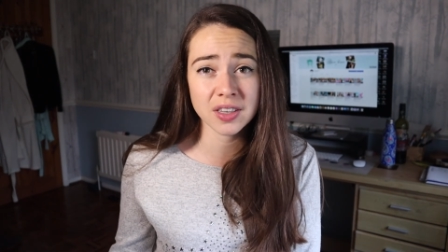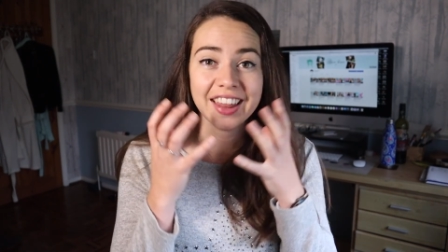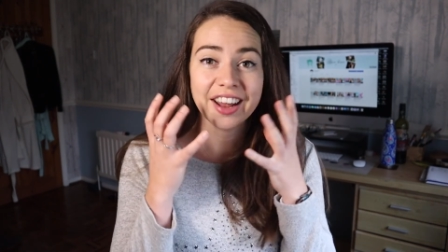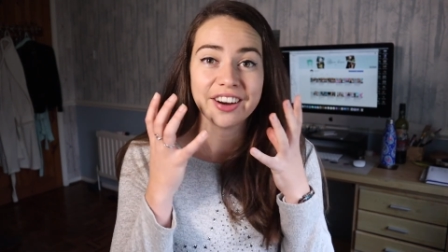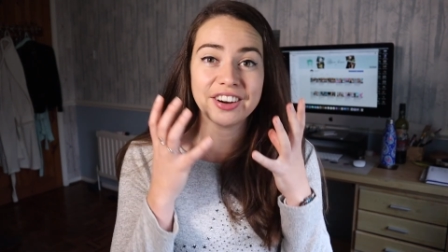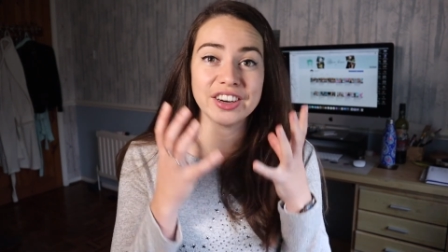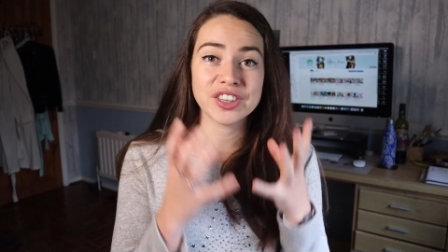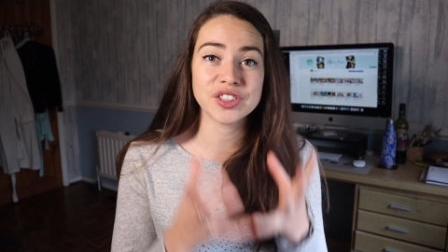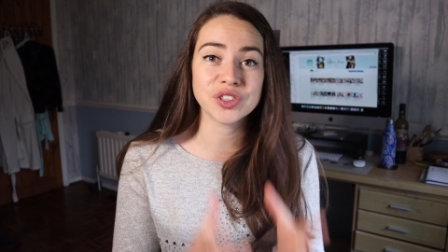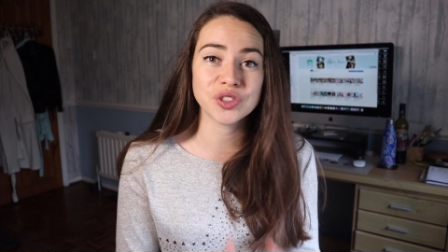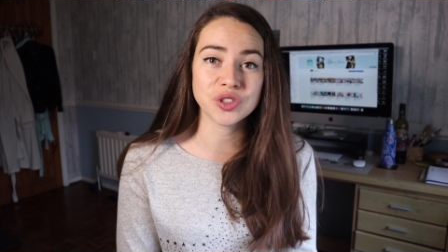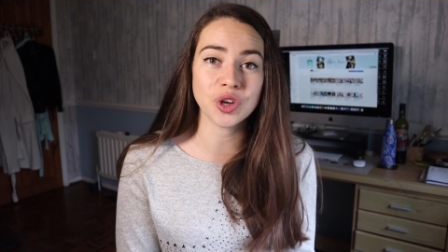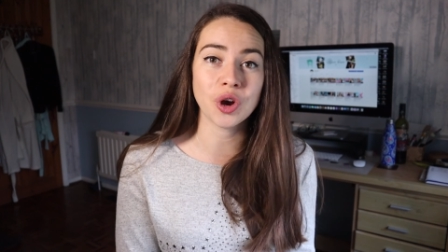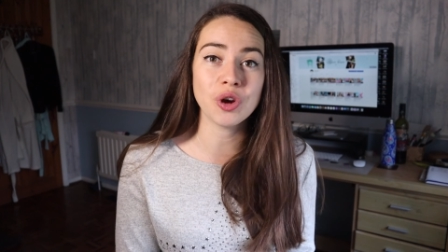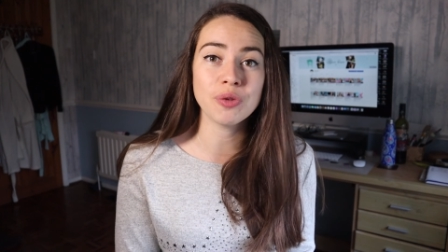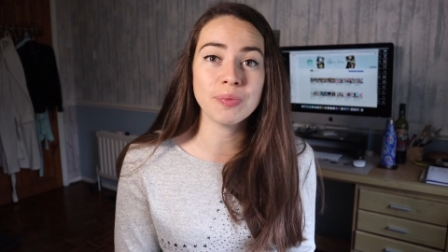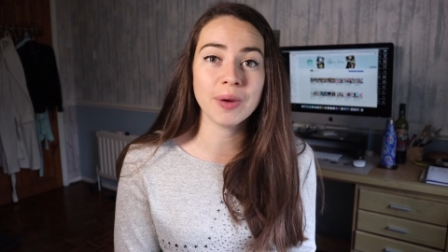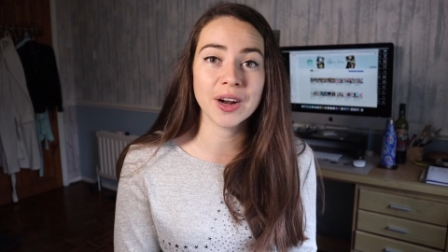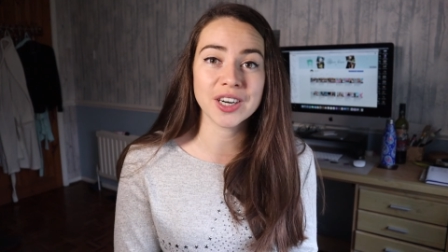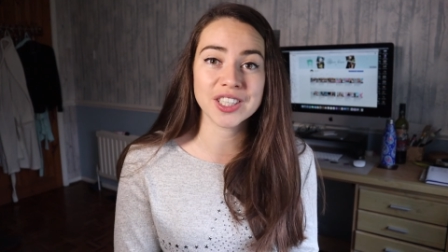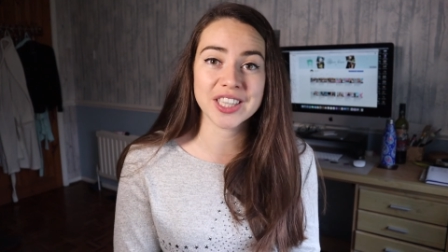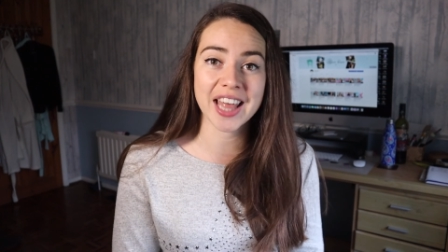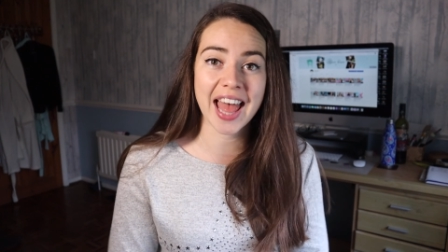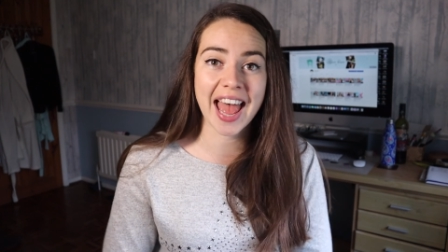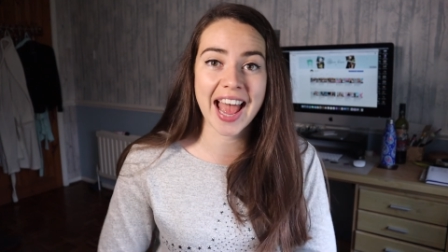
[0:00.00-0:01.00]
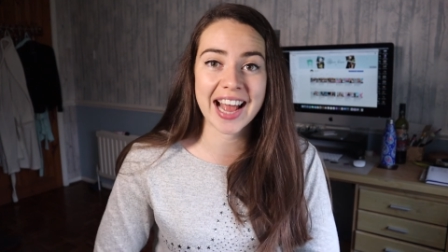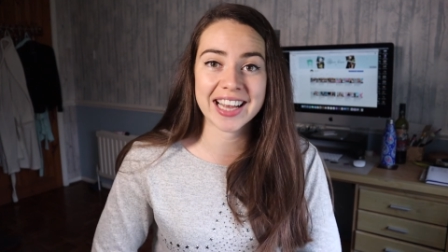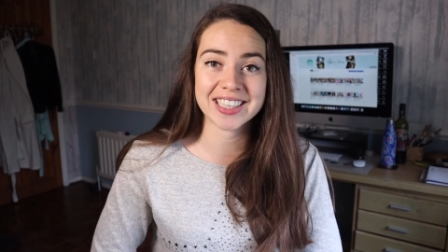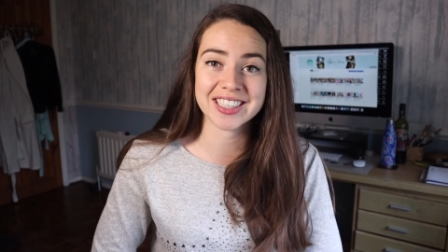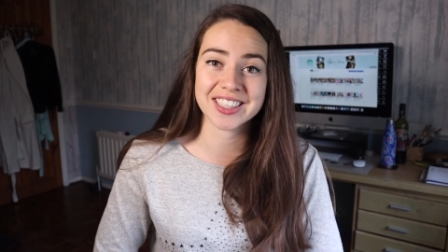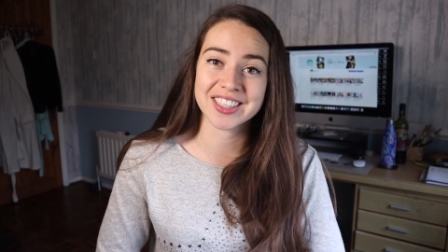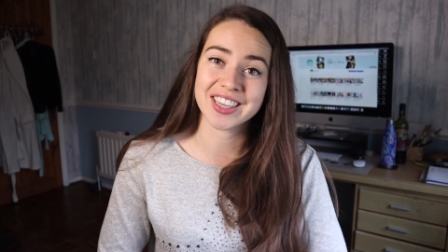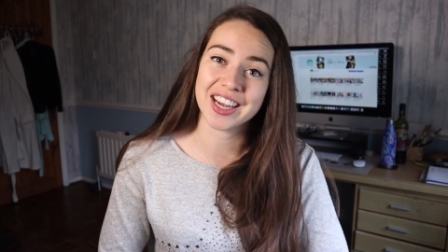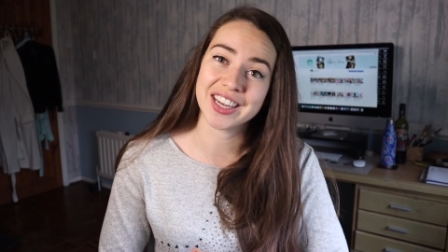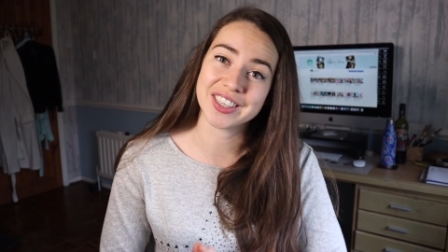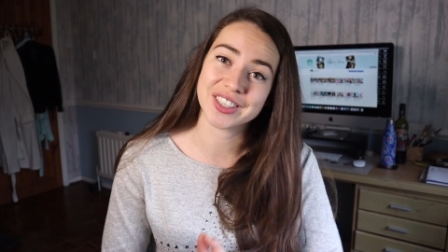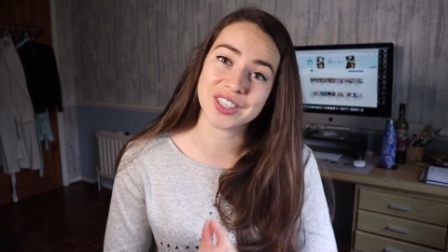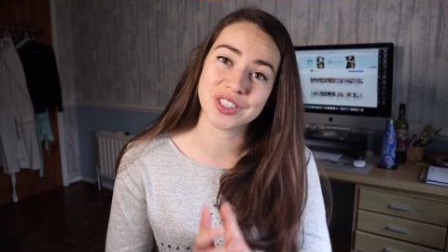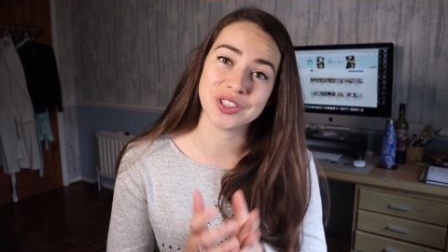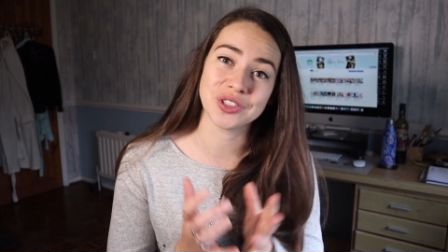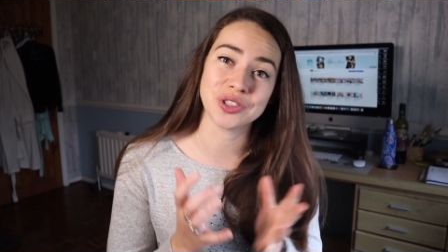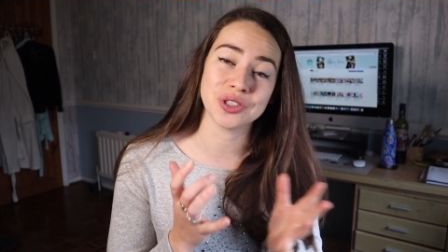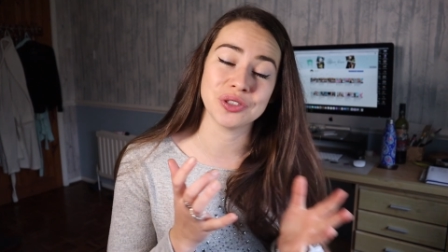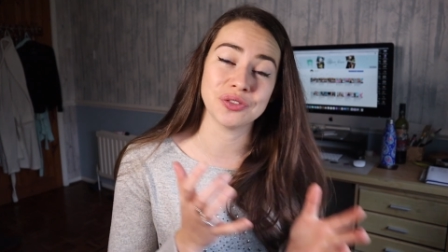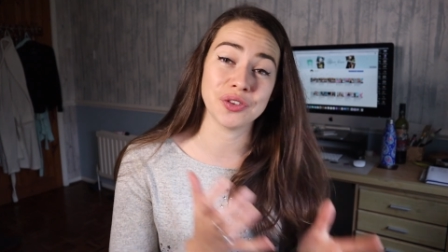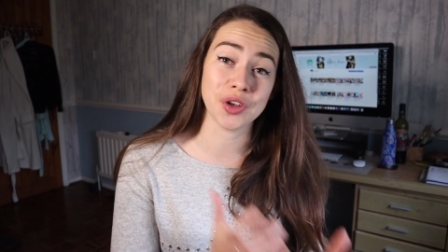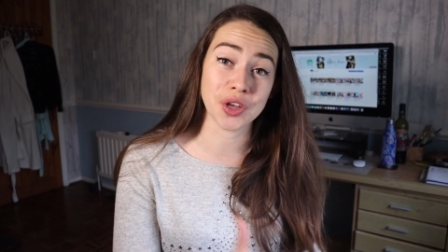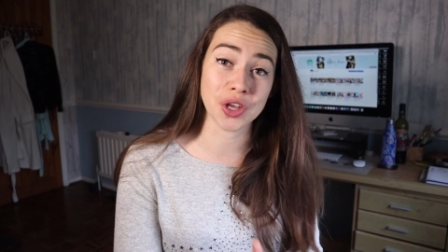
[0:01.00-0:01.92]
There is so much that exercise can do for